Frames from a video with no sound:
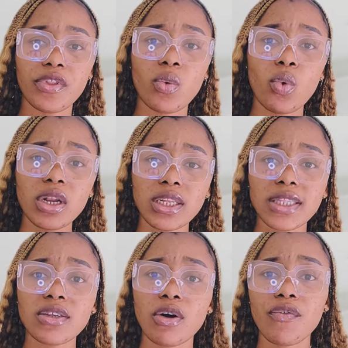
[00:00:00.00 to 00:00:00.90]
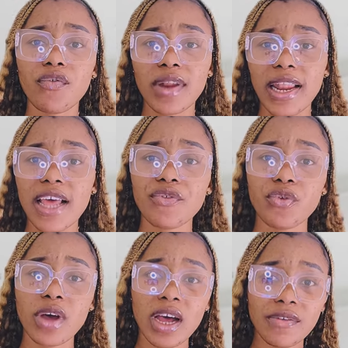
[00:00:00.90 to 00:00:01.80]
The quality of life
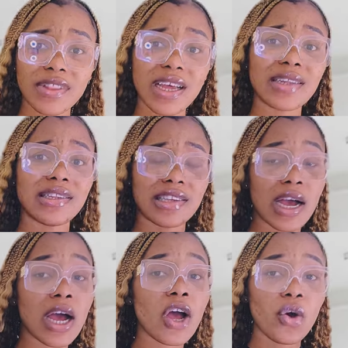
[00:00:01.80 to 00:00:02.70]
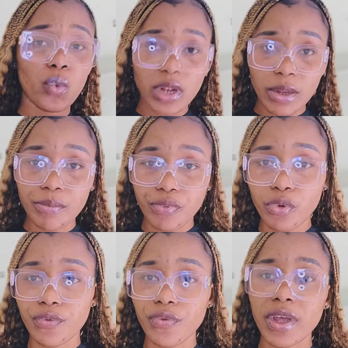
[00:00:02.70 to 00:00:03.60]
you have down there will
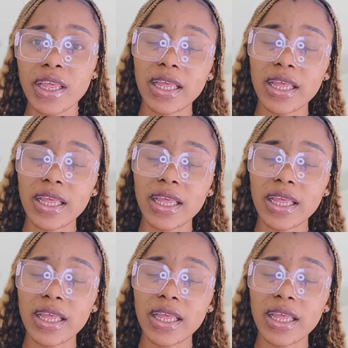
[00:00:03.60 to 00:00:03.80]
improve.